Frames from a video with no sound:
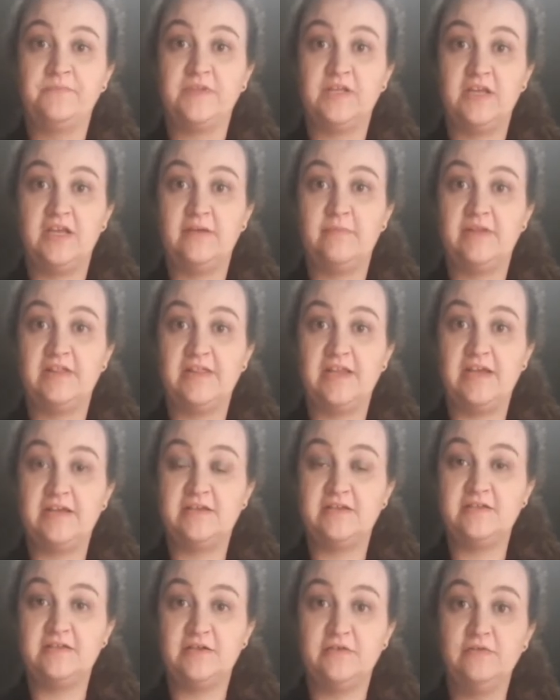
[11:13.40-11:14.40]

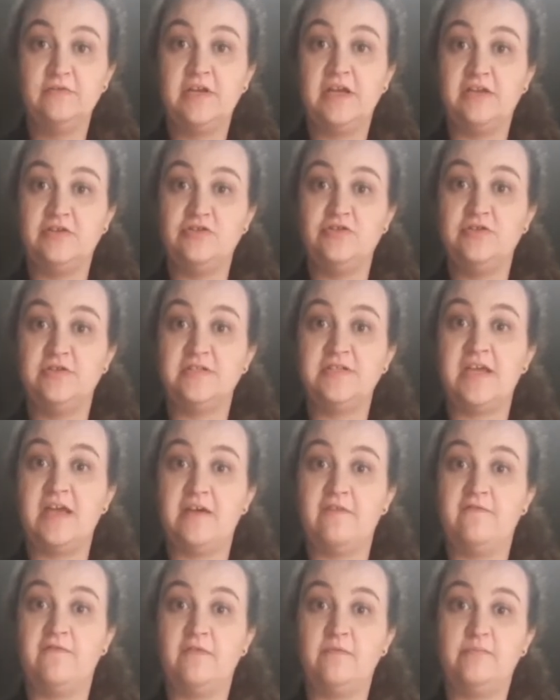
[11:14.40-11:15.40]
Himalayan salt and you just
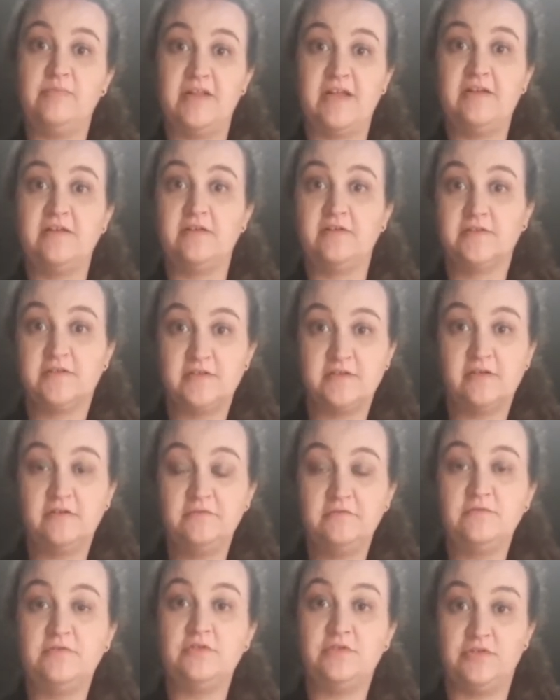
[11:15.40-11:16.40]
have plain old
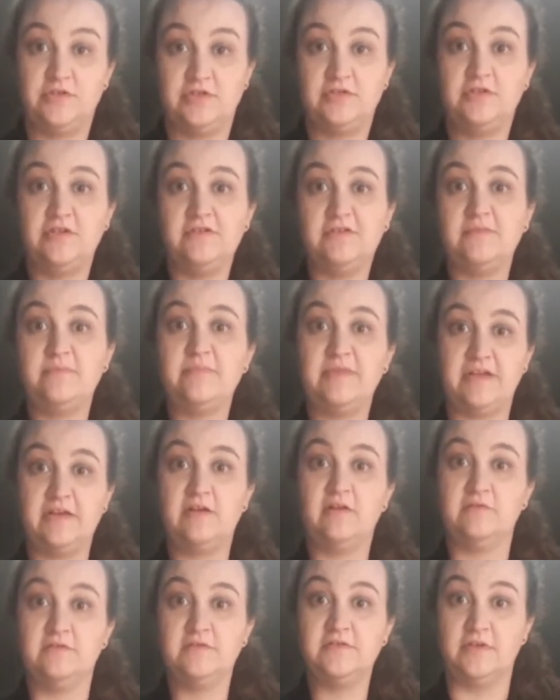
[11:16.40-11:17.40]
salt, just use plain
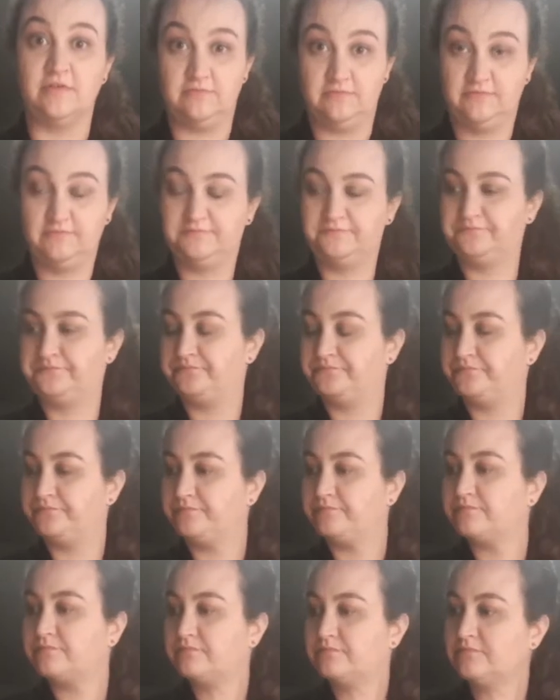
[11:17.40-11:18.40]
old salt.
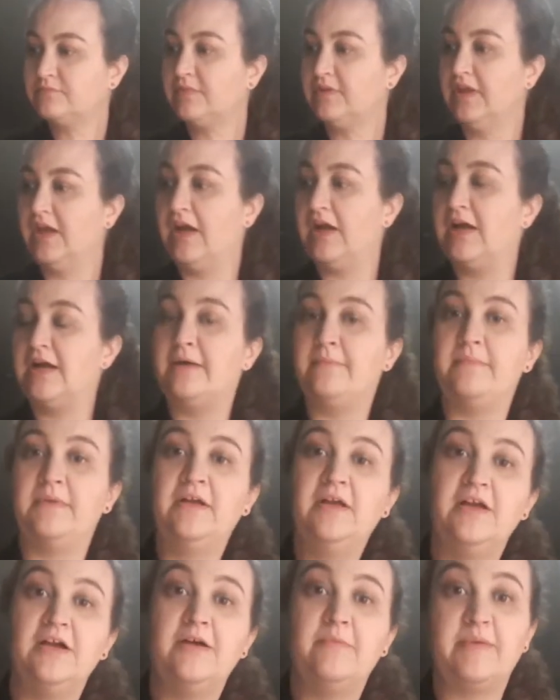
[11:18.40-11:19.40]

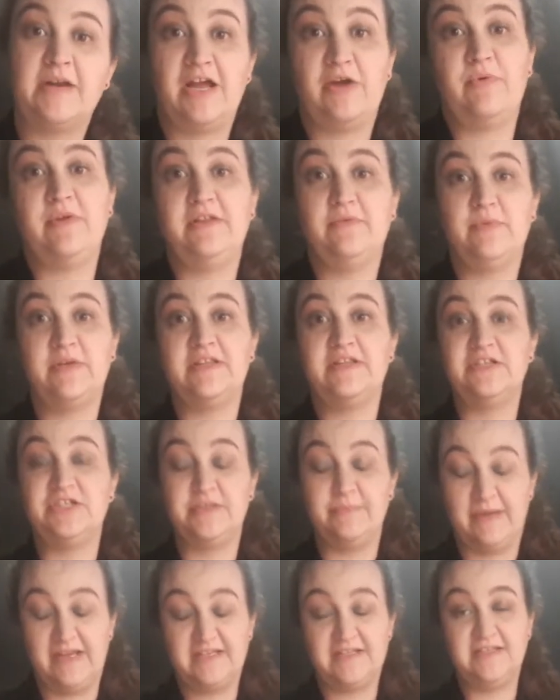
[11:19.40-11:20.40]
But I went with the
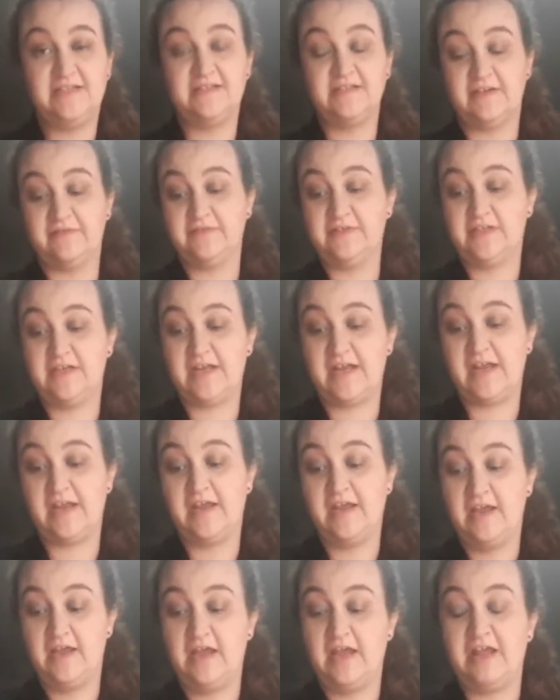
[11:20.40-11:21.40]
schmancy stuff today,
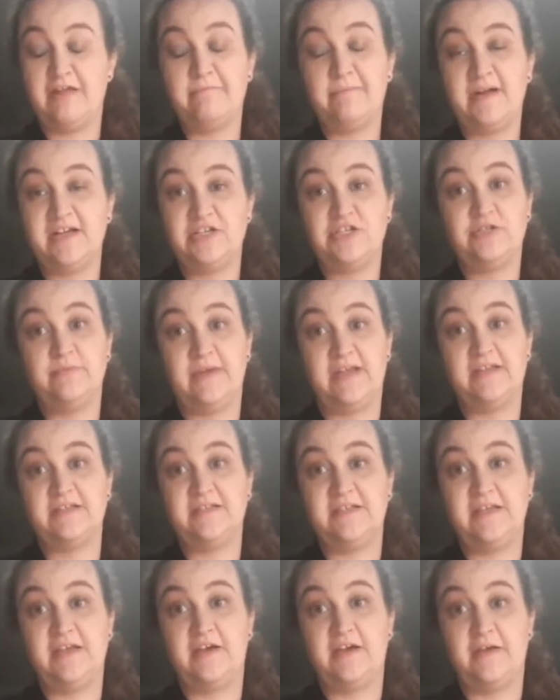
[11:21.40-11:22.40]
and by
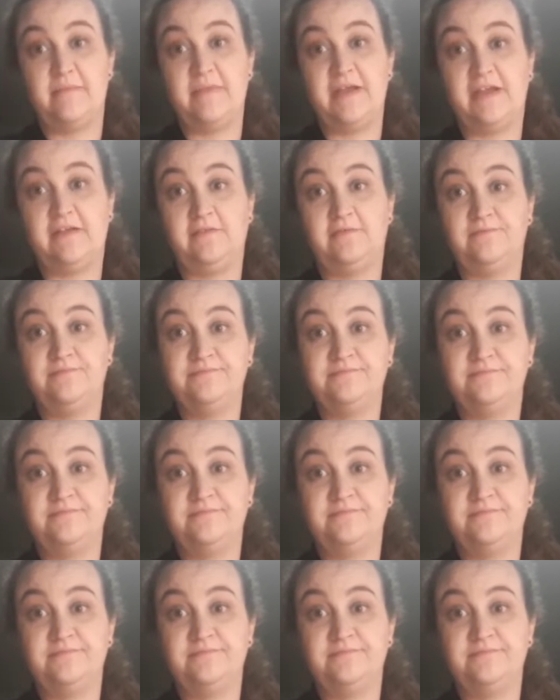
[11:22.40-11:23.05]
schmancy I mean